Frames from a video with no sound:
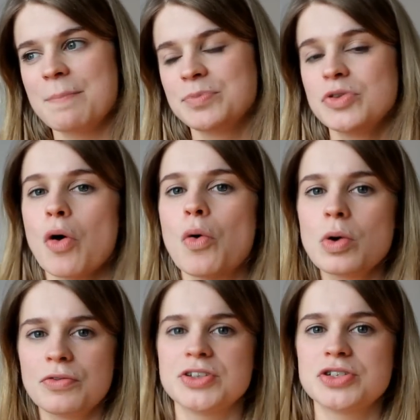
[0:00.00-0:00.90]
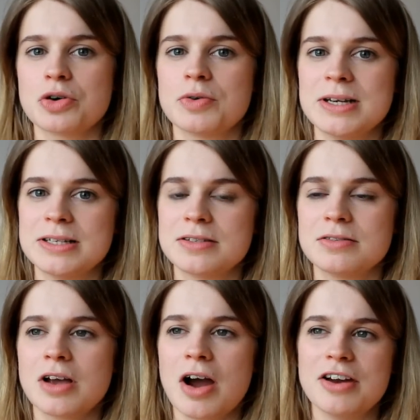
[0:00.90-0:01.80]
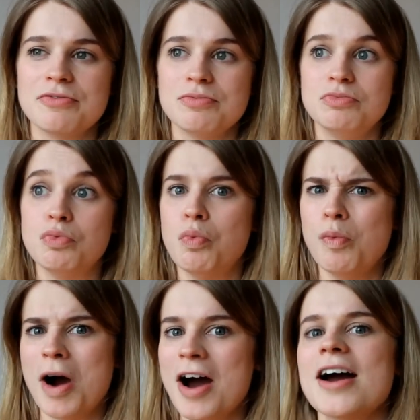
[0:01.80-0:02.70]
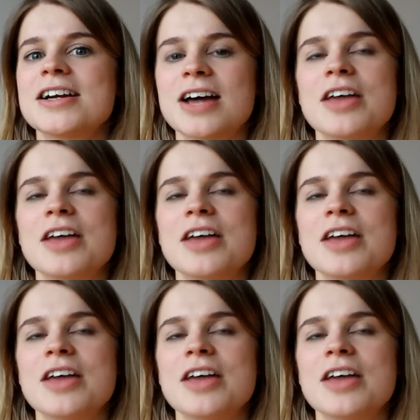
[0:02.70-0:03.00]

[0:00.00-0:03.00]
Not all of the stories kind of worked.